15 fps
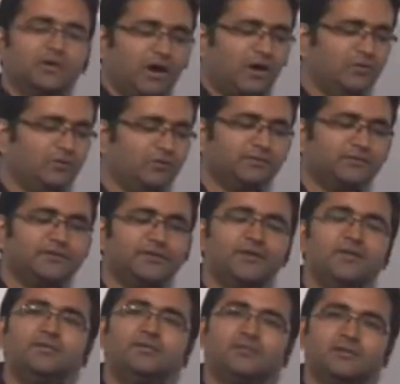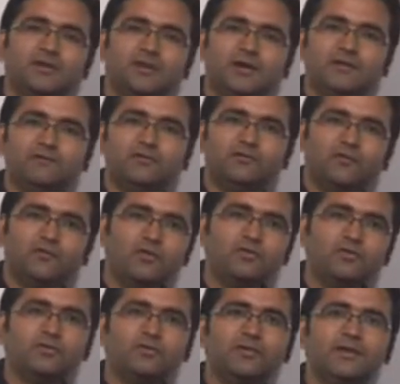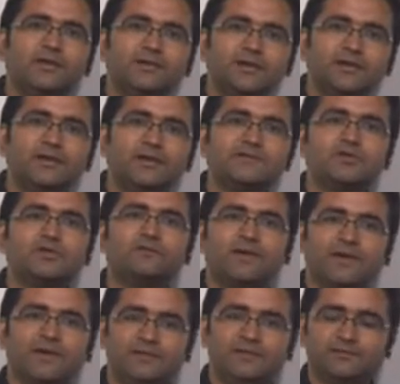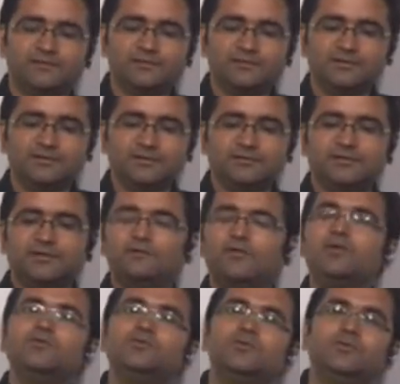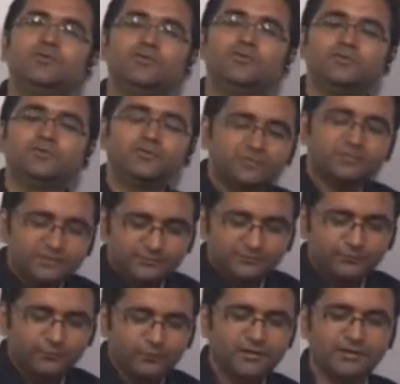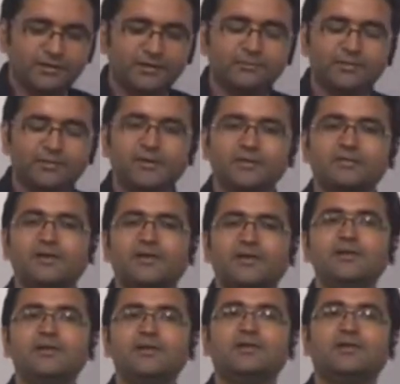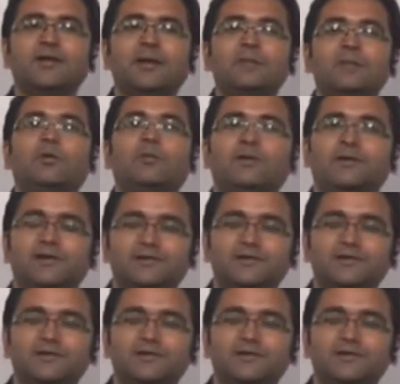How the things, if you want to know the real nature of anyone, then what you should do, you should put him under certain abnormal